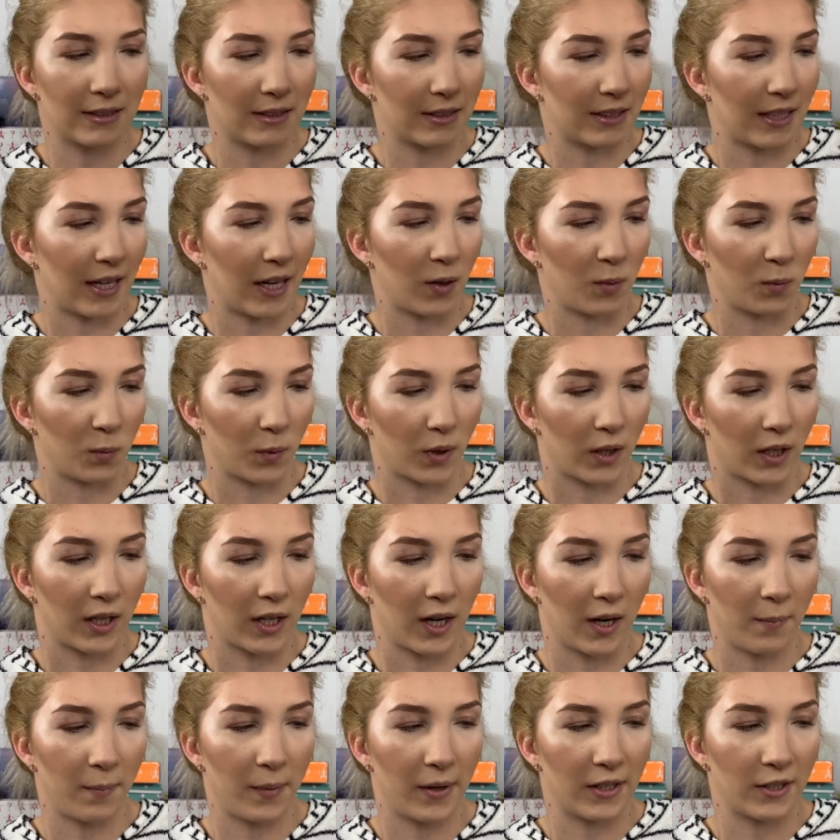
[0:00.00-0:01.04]
They were
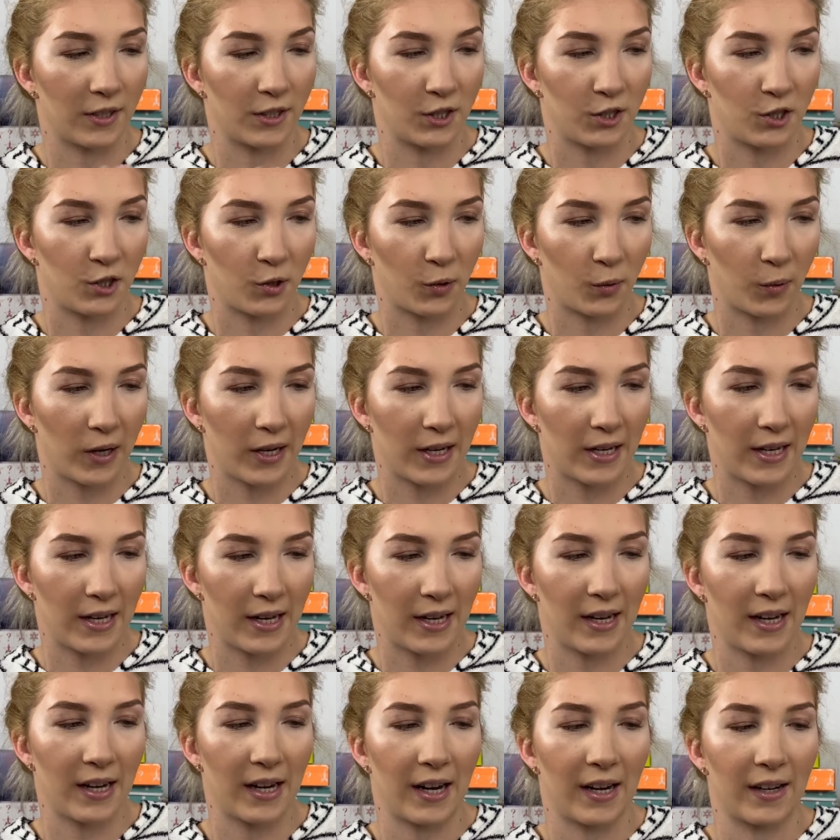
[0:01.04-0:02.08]
a bit
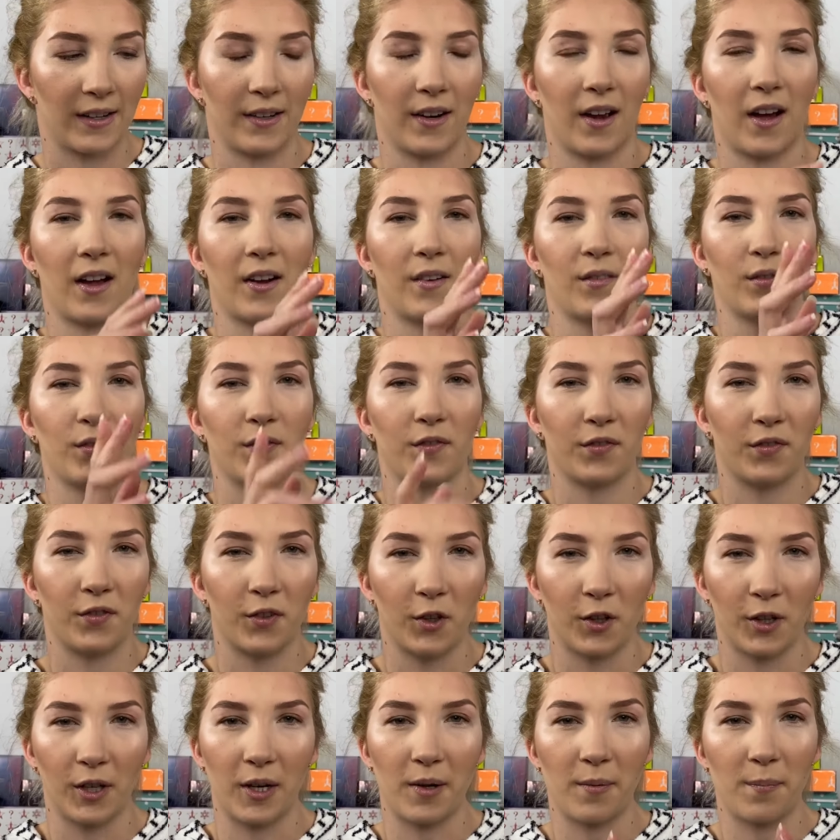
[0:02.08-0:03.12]
streaky and not
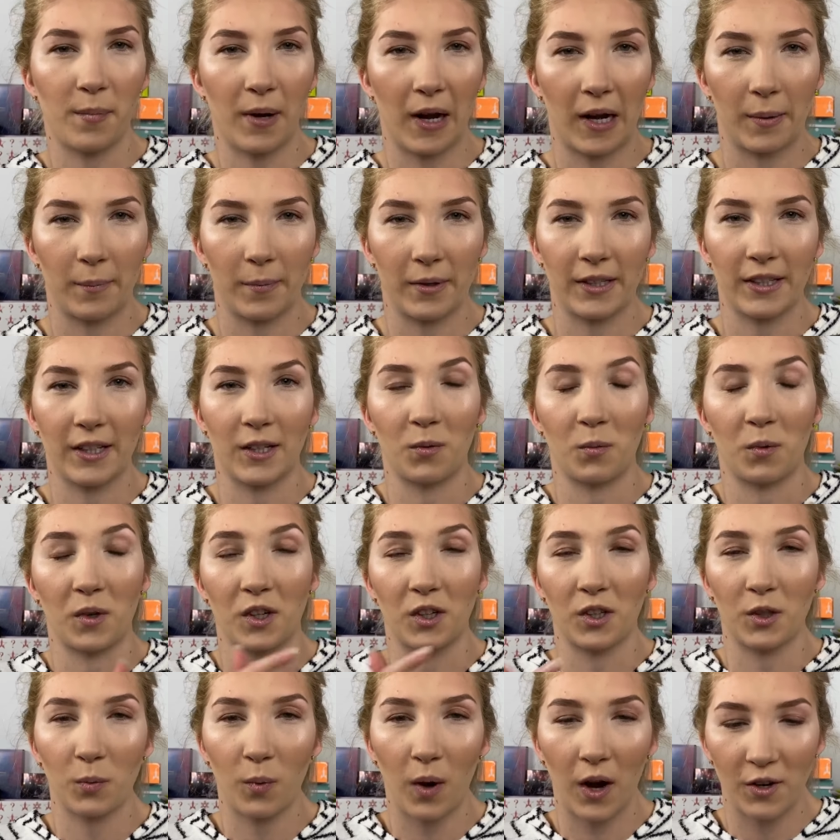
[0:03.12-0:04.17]
fully pigmented when
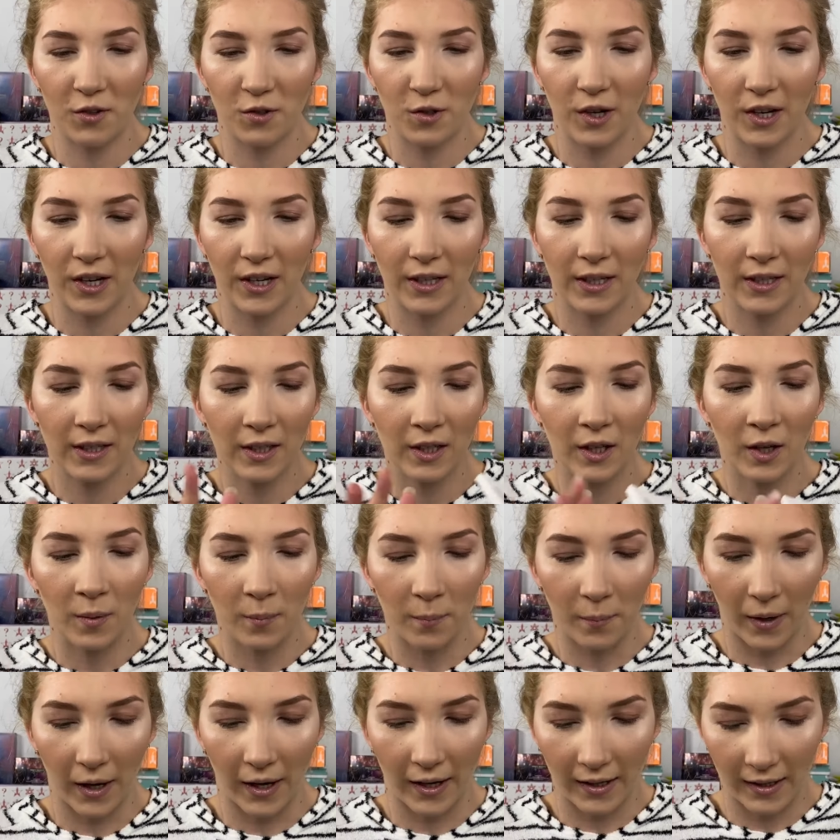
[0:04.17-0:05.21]
swatching,
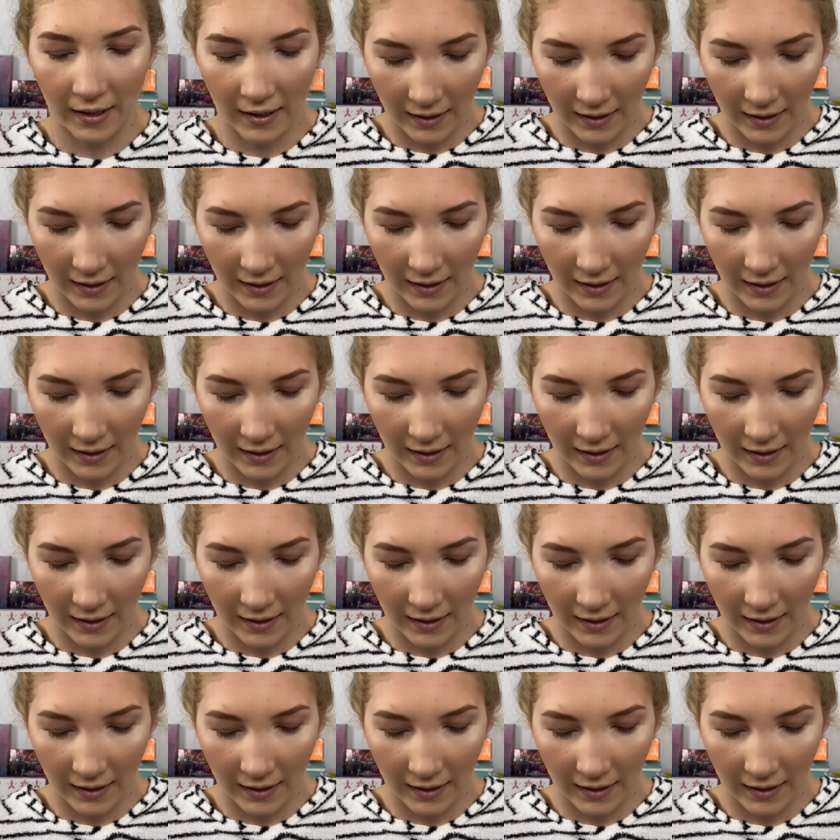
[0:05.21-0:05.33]
but